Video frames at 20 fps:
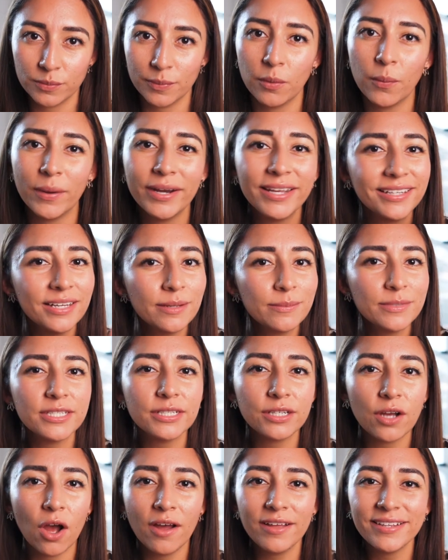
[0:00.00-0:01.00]
But when it comes
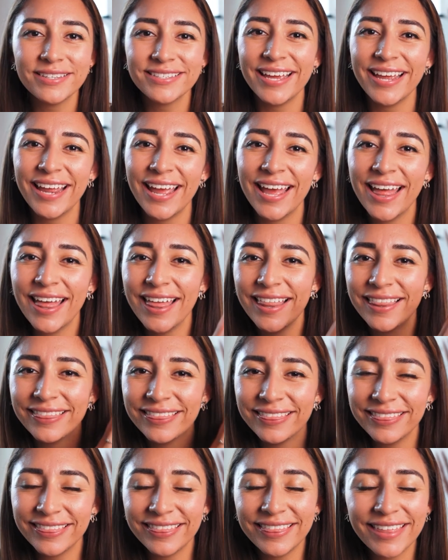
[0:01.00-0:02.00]
to content,
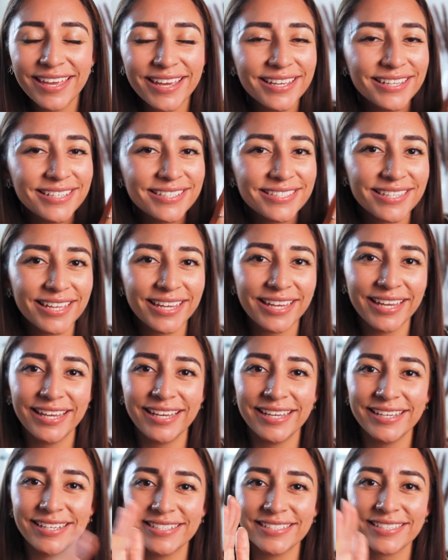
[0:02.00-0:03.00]
this
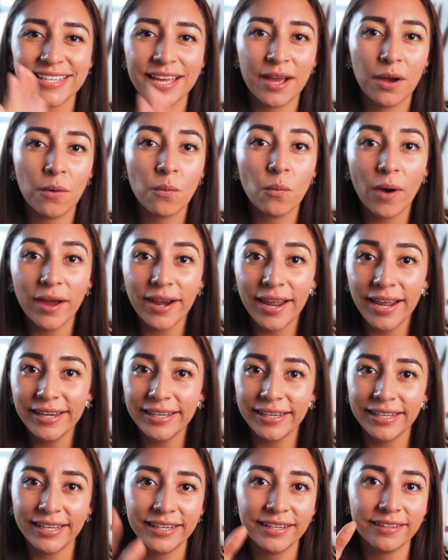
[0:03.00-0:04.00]
is what I
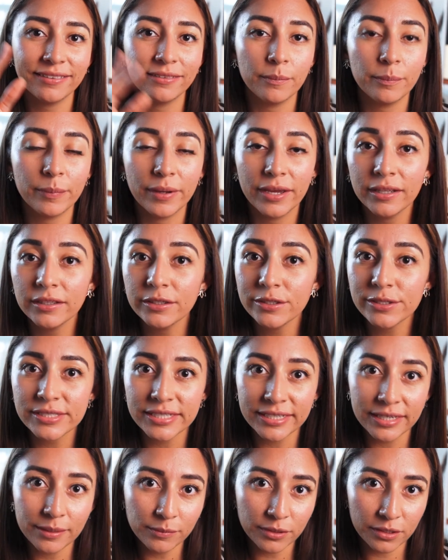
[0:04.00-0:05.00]
need, the pillars
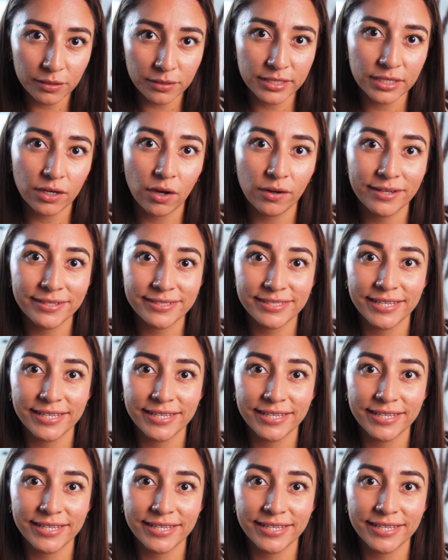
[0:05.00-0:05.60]
that I'm using on a